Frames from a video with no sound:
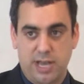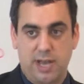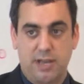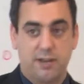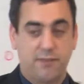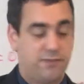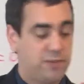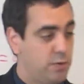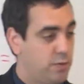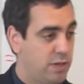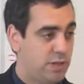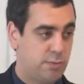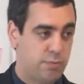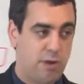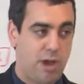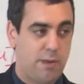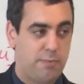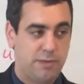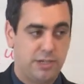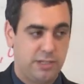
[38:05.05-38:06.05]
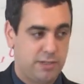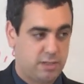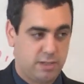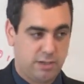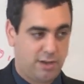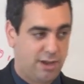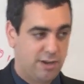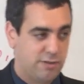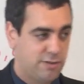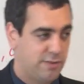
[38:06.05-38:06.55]
net and a few other properties. It's a
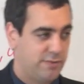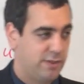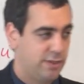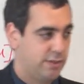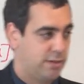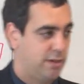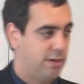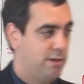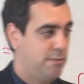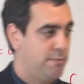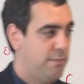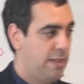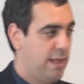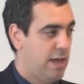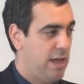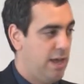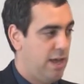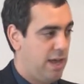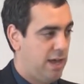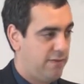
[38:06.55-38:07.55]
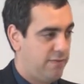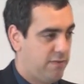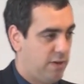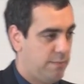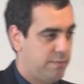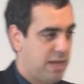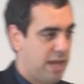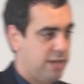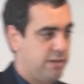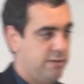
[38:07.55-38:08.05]
non-trivial theorem. And
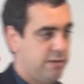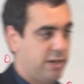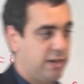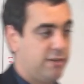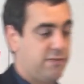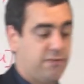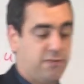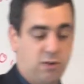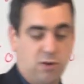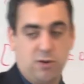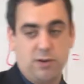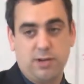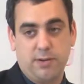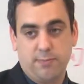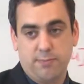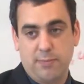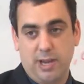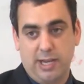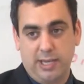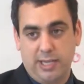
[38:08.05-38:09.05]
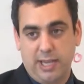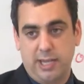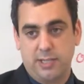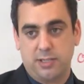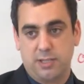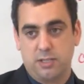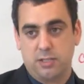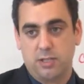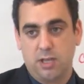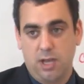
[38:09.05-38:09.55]
from that, you can infer, in many
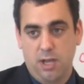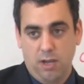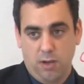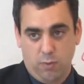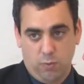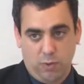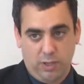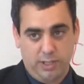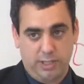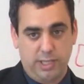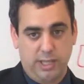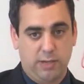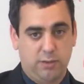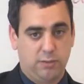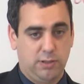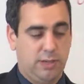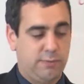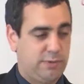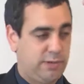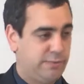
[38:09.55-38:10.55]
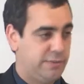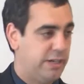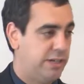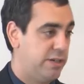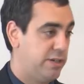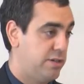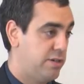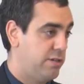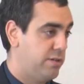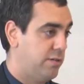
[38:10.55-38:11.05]
cases, what the equilibrium
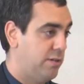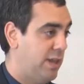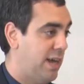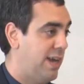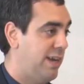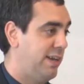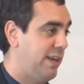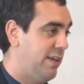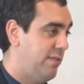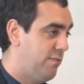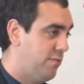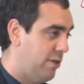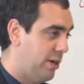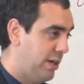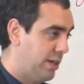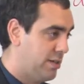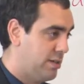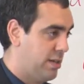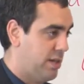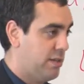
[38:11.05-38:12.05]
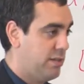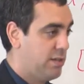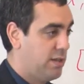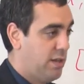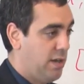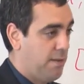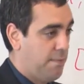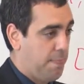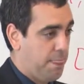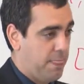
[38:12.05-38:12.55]
conditions are like, if one exists.
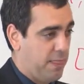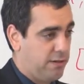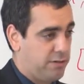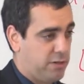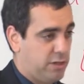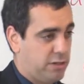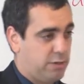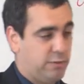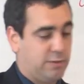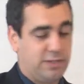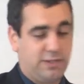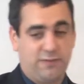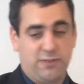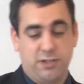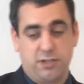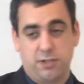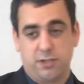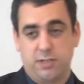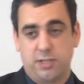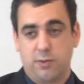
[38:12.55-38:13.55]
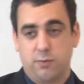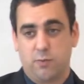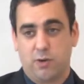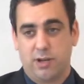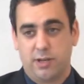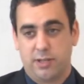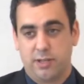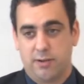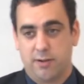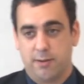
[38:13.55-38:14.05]
There's also a deficiency
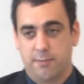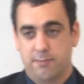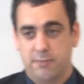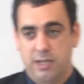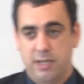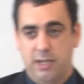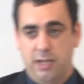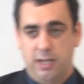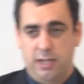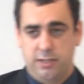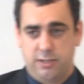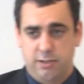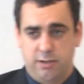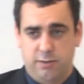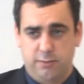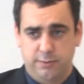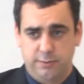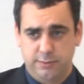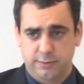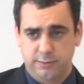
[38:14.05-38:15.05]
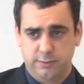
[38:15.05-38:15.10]
one theorem. And so